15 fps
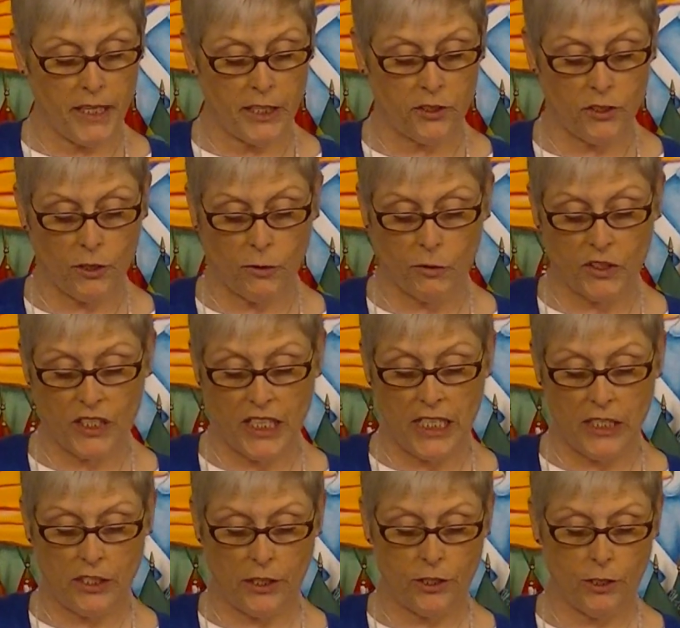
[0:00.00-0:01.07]
me, so it was
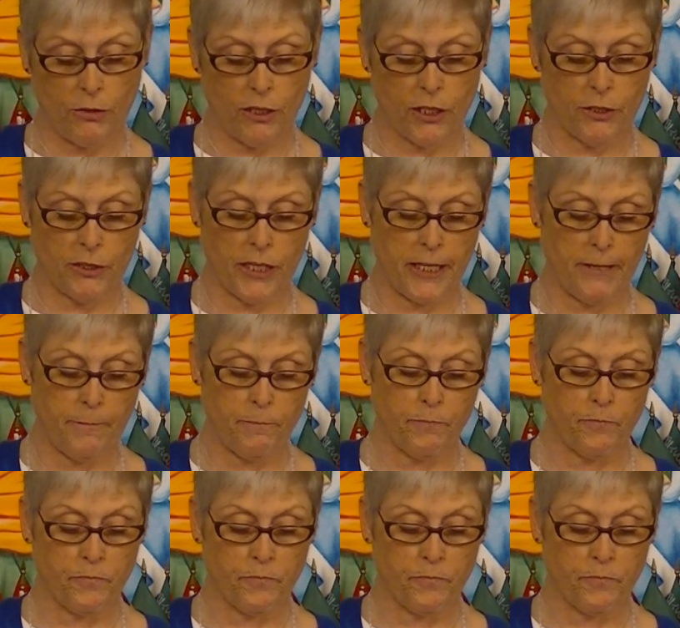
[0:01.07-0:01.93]
easy to agree.